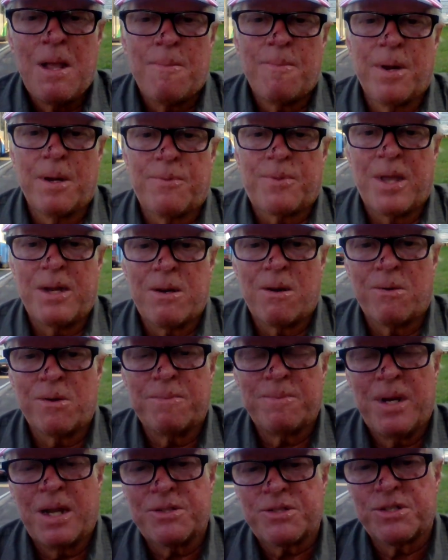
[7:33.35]
but they
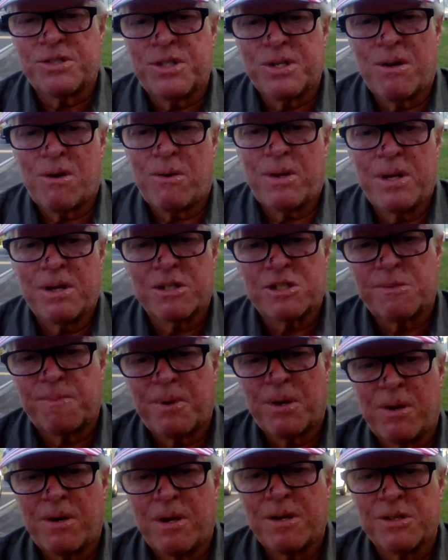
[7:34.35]
don't necessarily
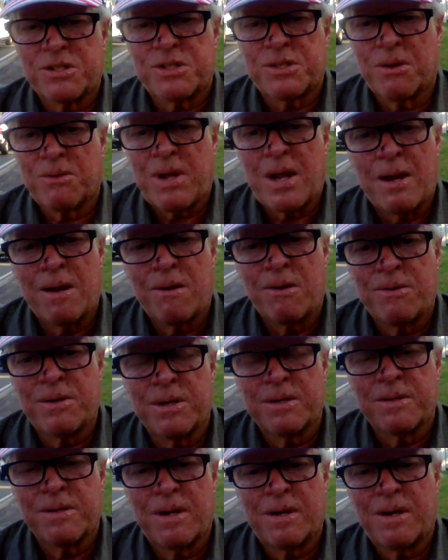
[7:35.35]
experience the loud
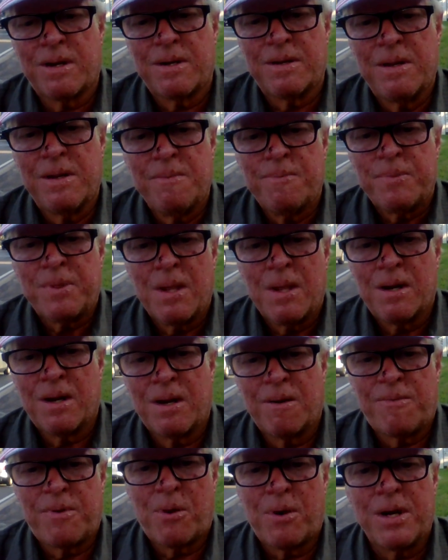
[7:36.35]

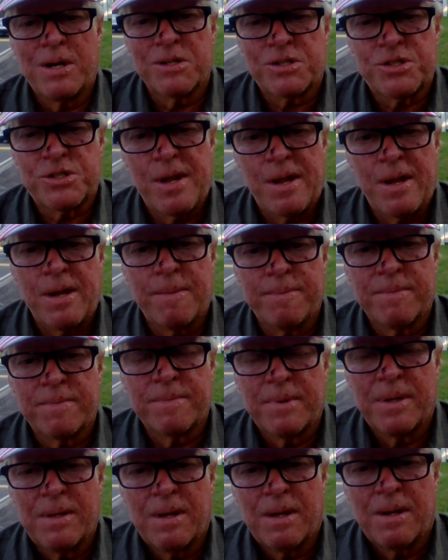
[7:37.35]
and various same
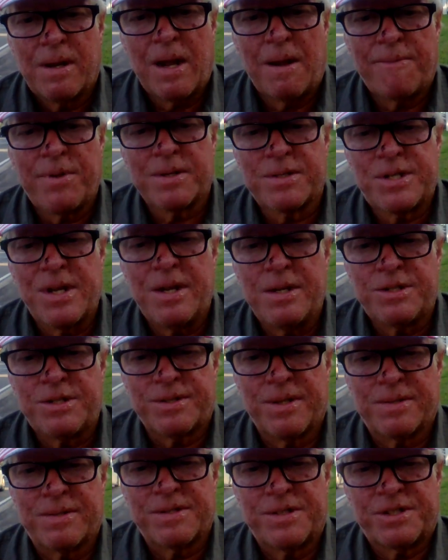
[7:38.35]

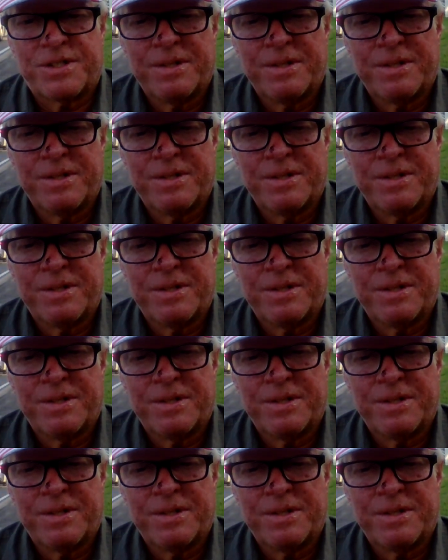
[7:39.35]
affectations.